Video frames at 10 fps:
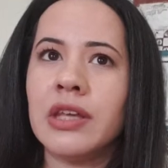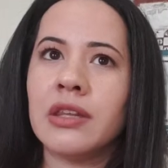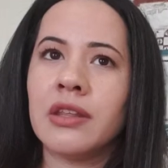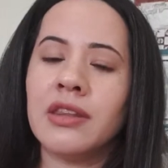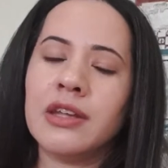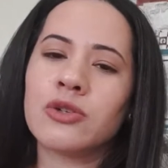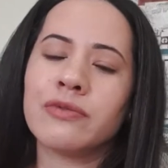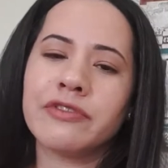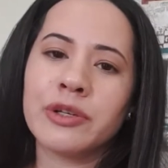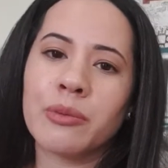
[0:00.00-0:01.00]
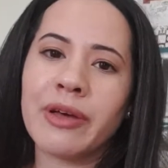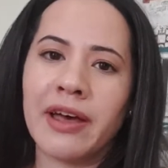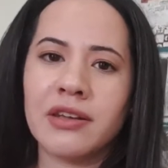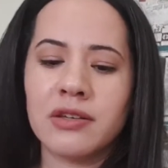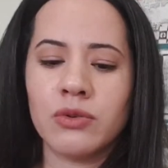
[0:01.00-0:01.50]
that they don't feel
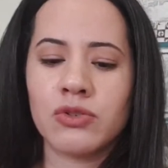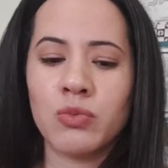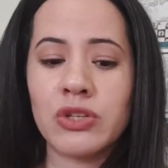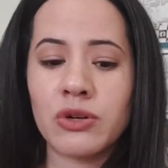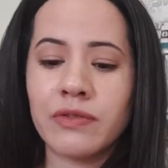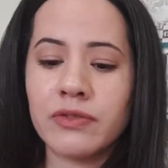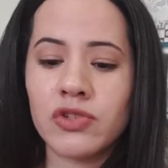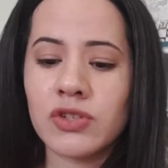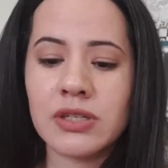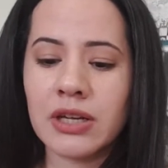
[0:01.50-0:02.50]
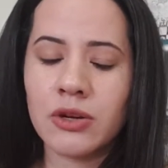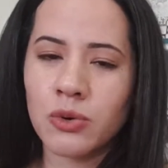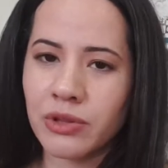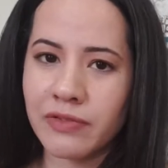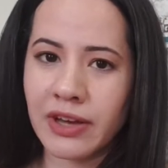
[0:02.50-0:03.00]
bad. And we sort of just
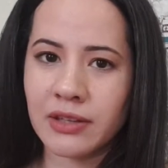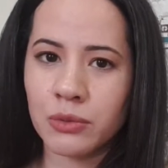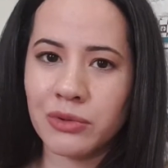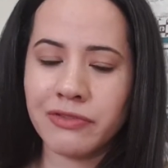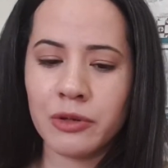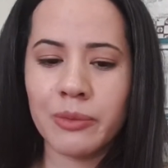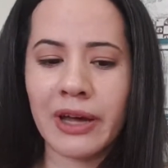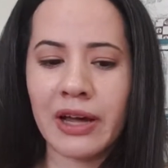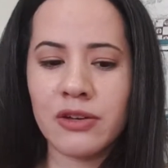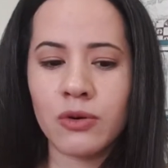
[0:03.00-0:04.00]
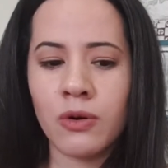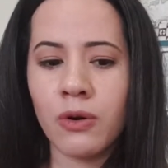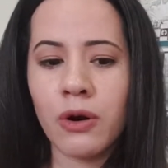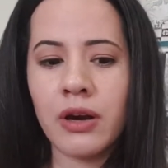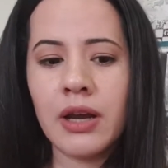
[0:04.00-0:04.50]
ignore the fact that we feel bad,
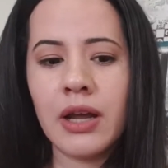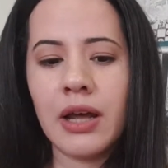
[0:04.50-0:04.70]
or